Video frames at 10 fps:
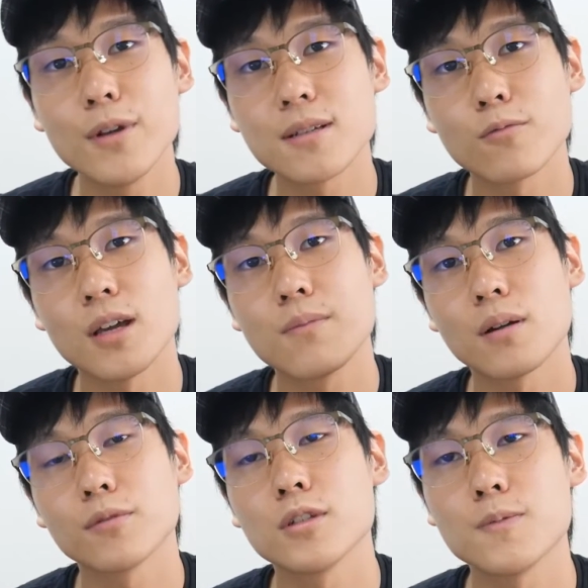reason why
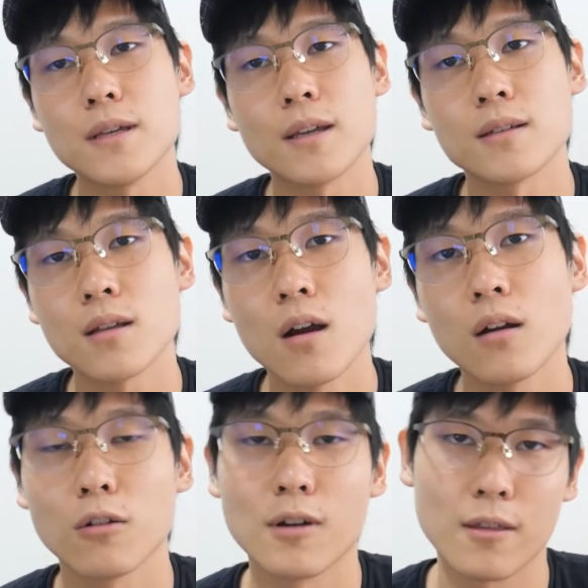impromptu speaking is
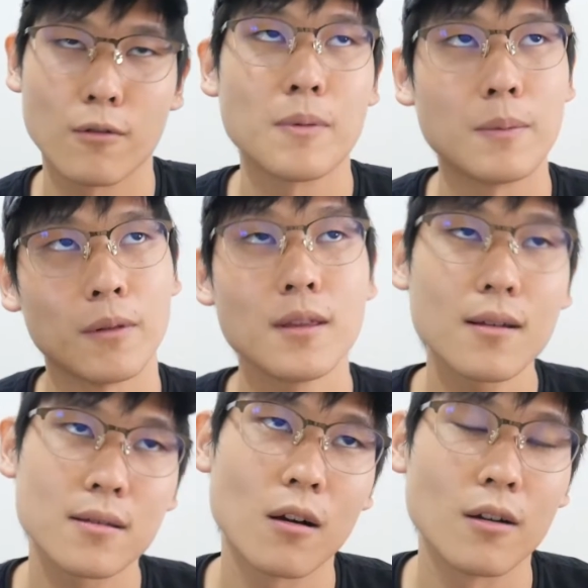hard, or rather why people think
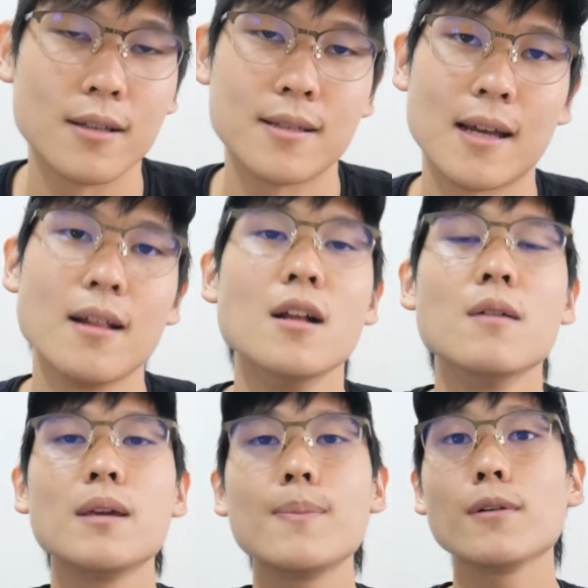it's hard, is that
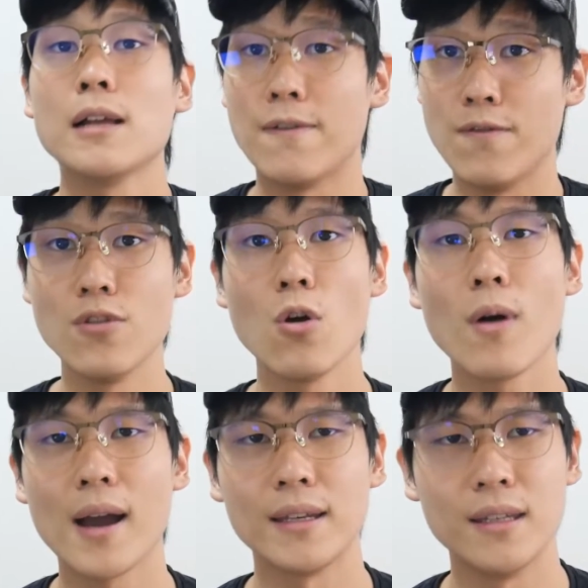people have
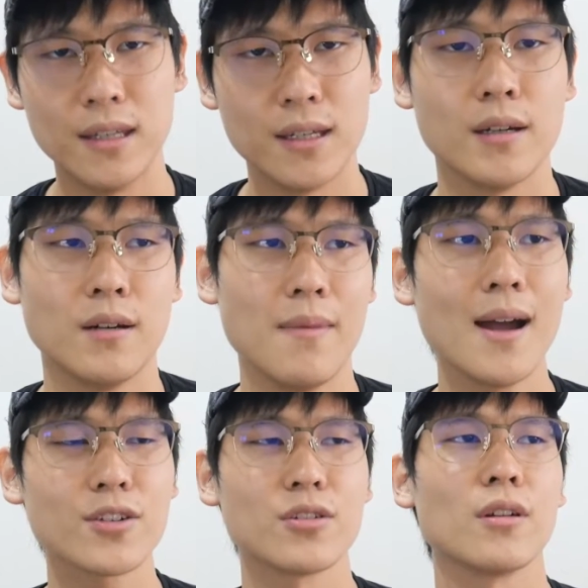no idea.
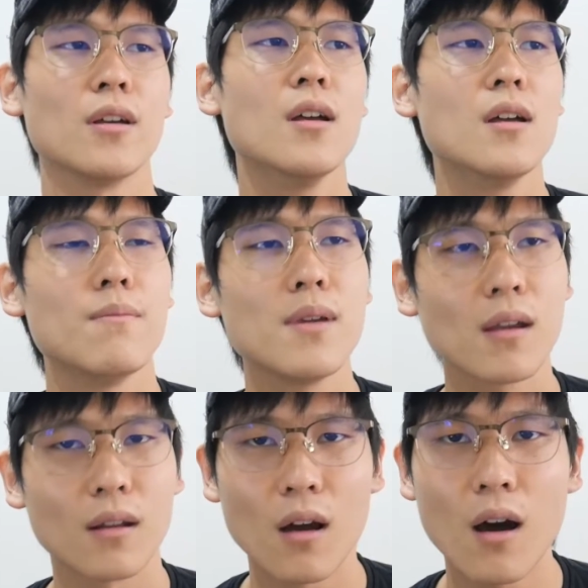Imagine being
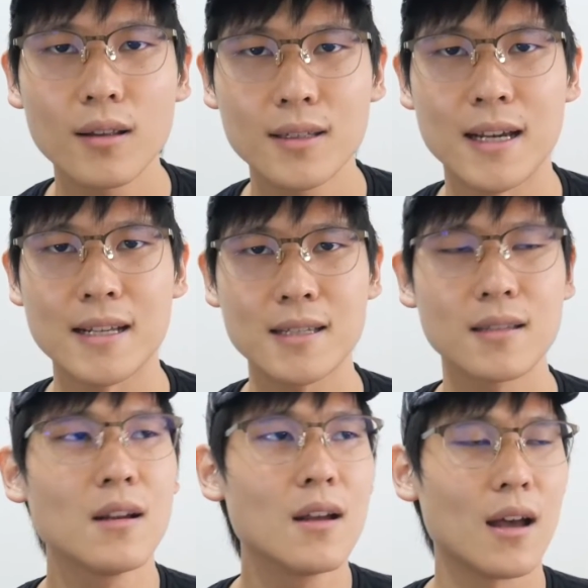in a
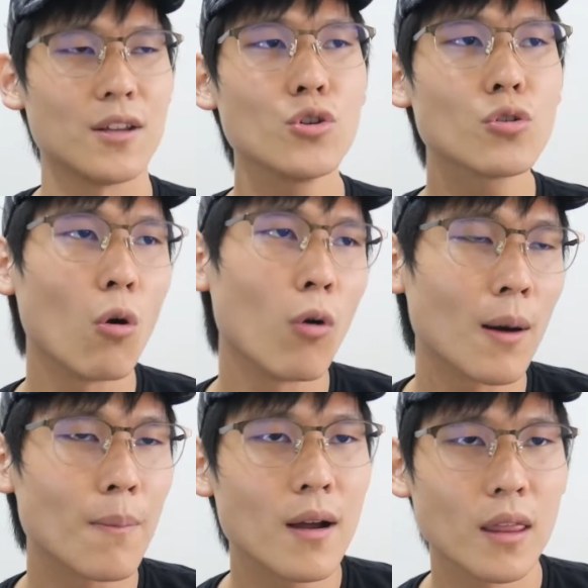contest and you go
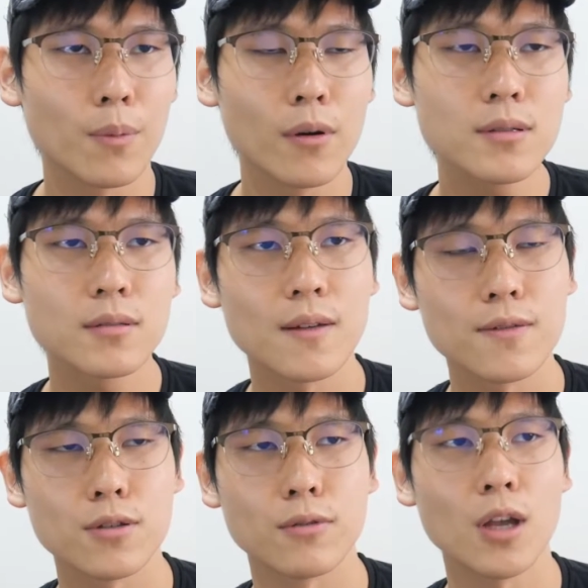up and the person
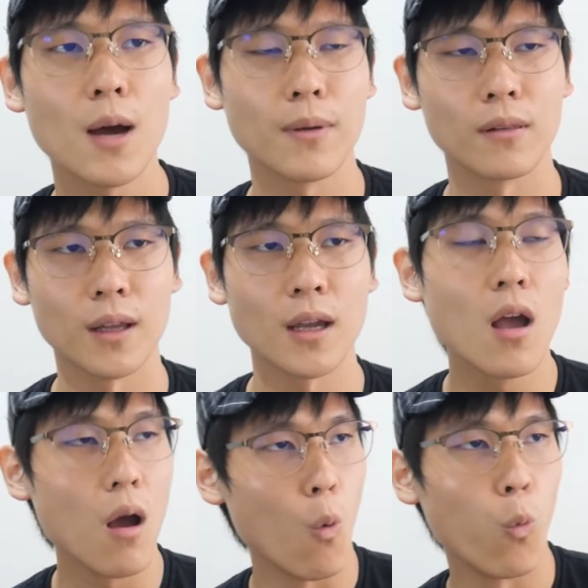gives you a topic like
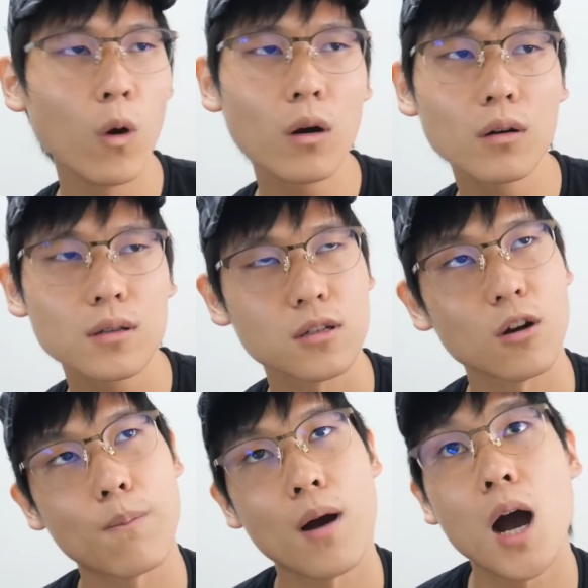words
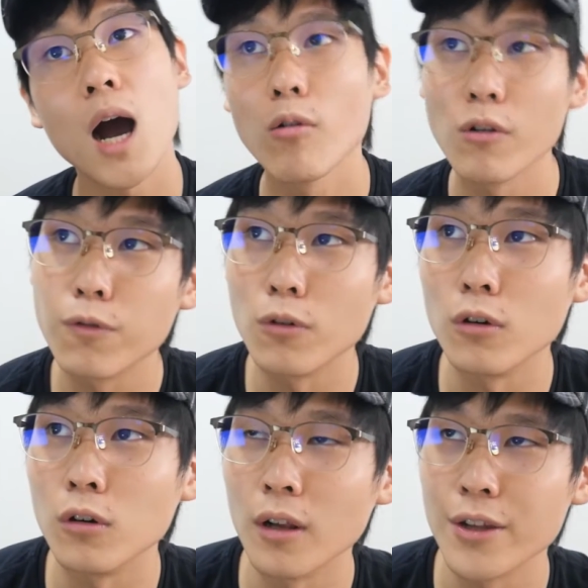are
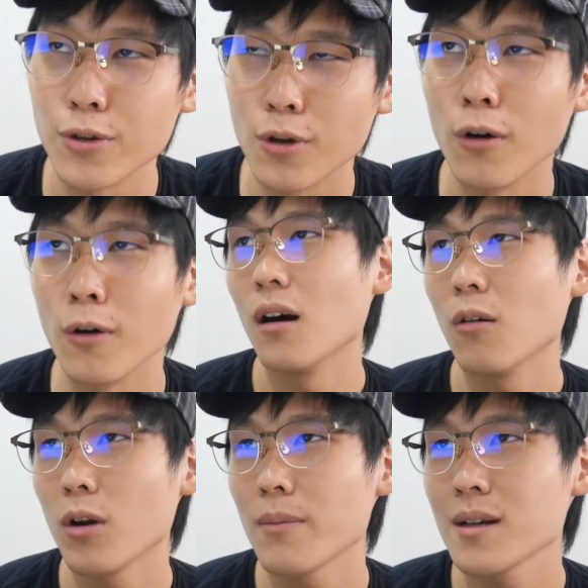powerful, and you go,
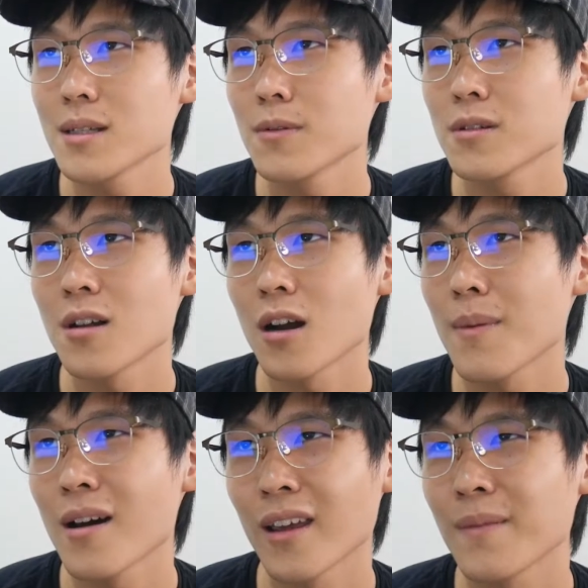what am I supposed to talk
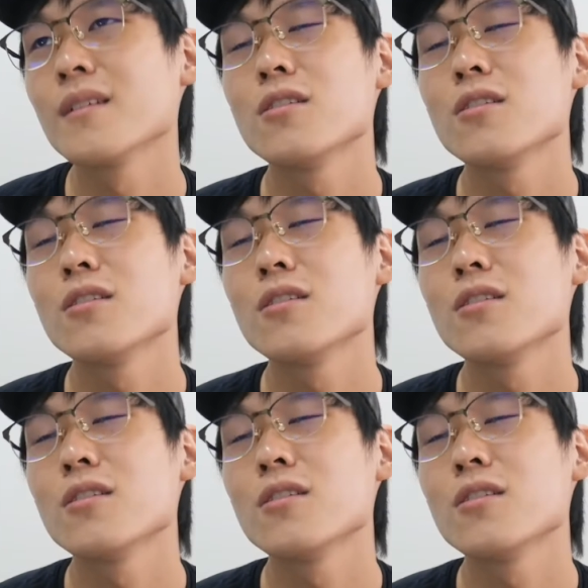about again?